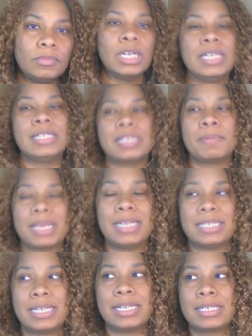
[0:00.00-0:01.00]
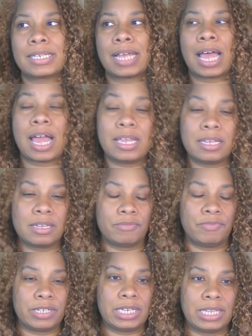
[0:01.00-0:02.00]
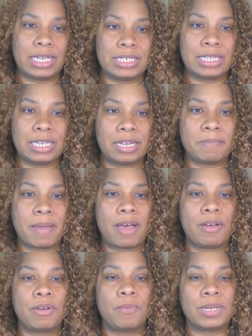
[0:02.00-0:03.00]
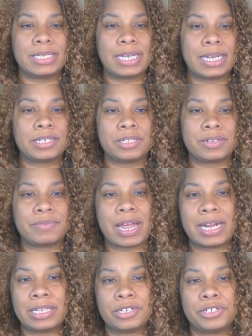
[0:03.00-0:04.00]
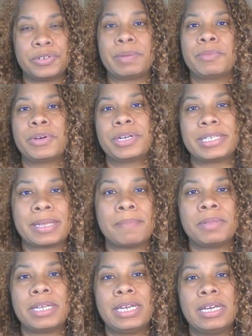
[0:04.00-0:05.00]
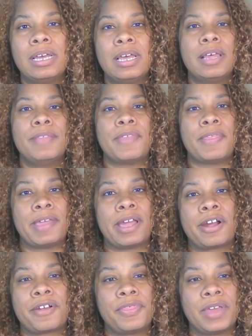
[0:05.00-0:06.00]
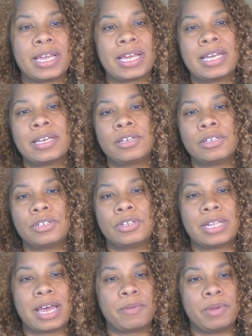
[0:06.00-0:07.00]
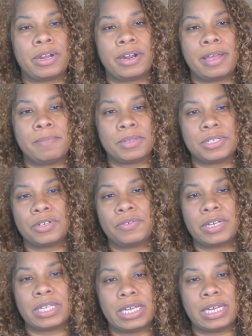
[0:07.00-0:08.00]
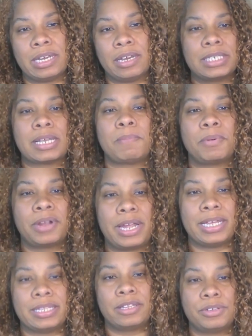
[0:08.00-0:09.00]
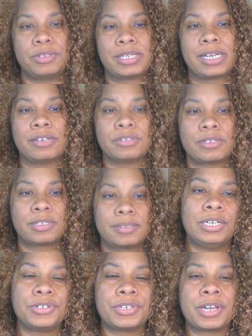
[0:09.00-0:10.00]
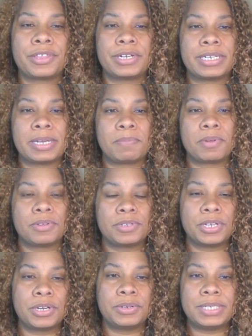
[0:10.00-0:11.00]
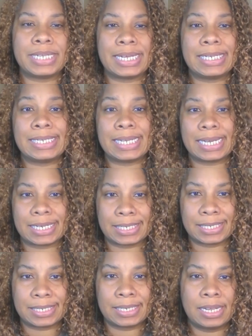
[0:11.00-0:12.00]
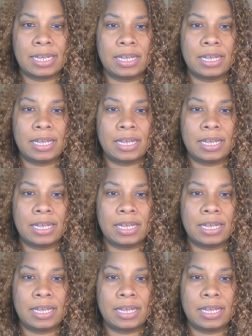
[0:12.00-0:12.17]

In some cases, I really like to think about once I get to the writing, they're doing more assembly than they are thinking so that we are able to really separate those skills. Here's another example. So, day 6,